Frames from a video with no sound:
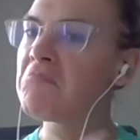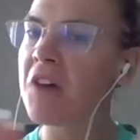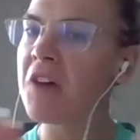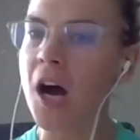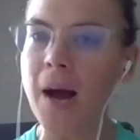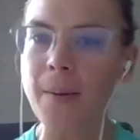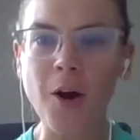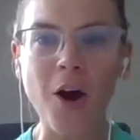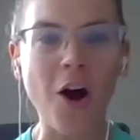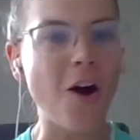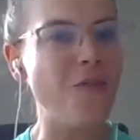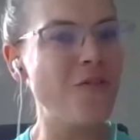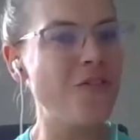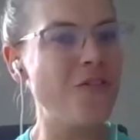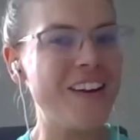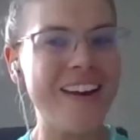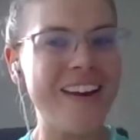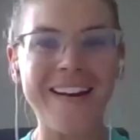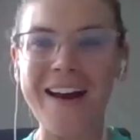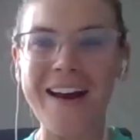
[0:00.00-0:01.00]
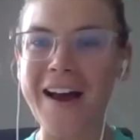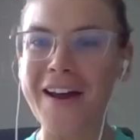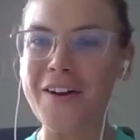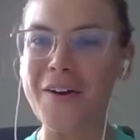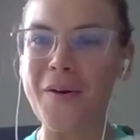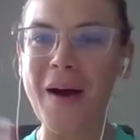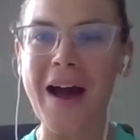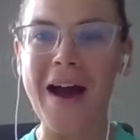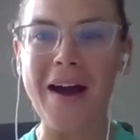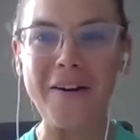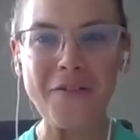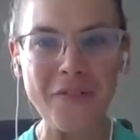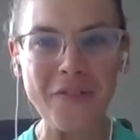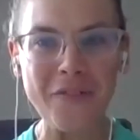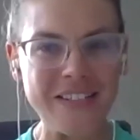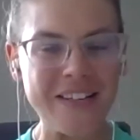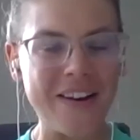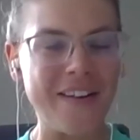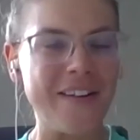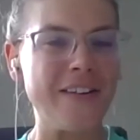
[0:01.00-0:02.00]
I'm confident. I know how to find
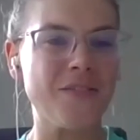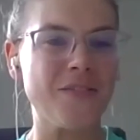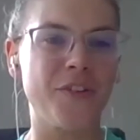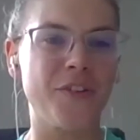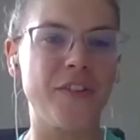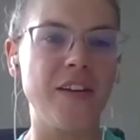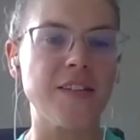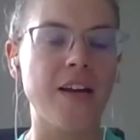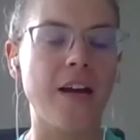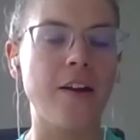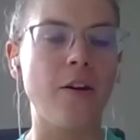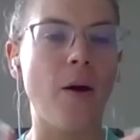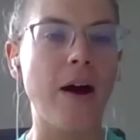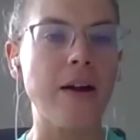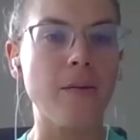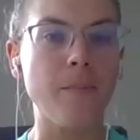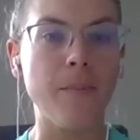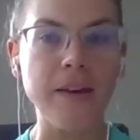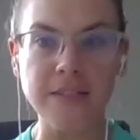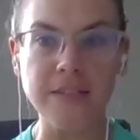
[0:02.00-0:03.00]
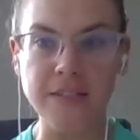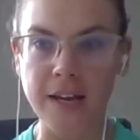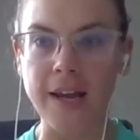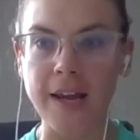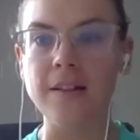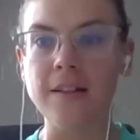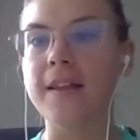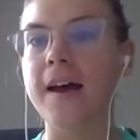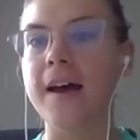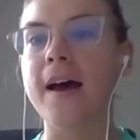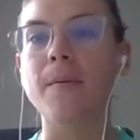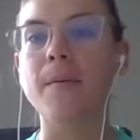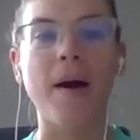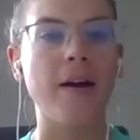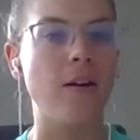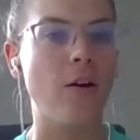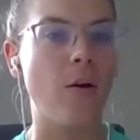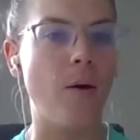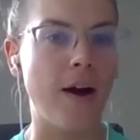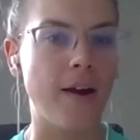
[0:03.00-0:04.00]
tenants for these. I know how to maintain them. I
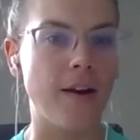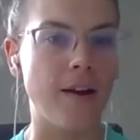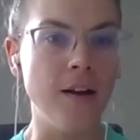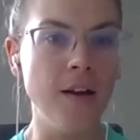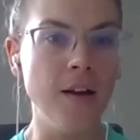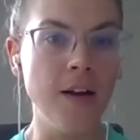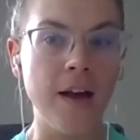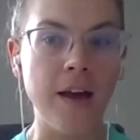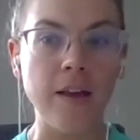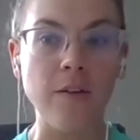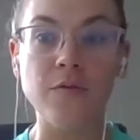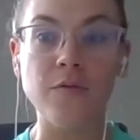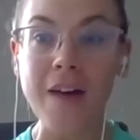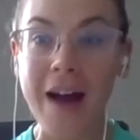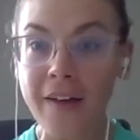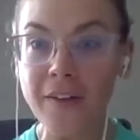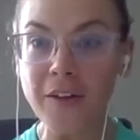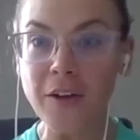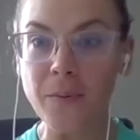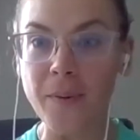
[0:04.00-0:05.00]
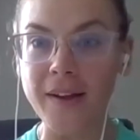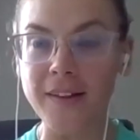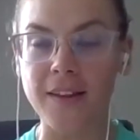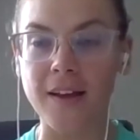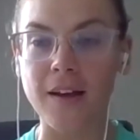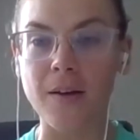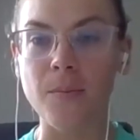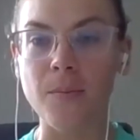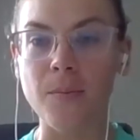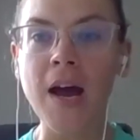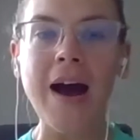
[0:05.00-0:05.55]
know how to evaluate them.